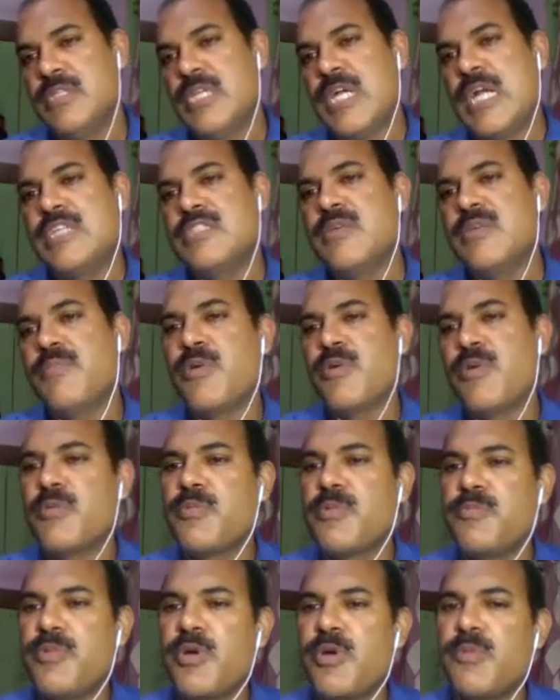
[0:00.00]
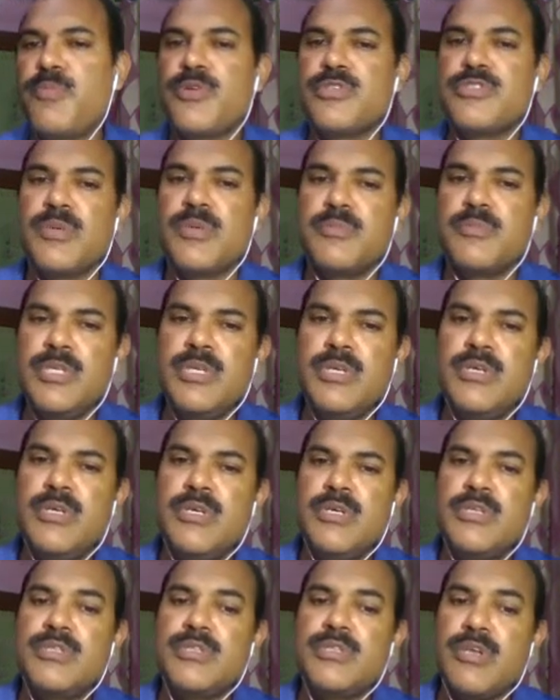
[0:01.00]
That is the purpose of the
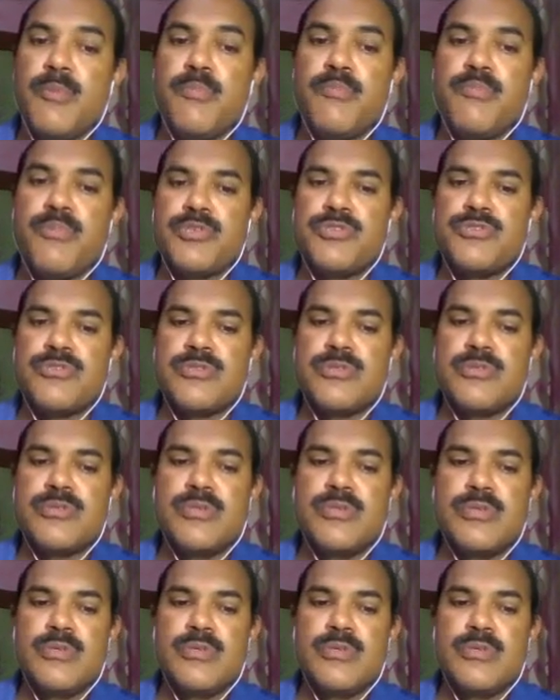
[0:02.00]
thumb post.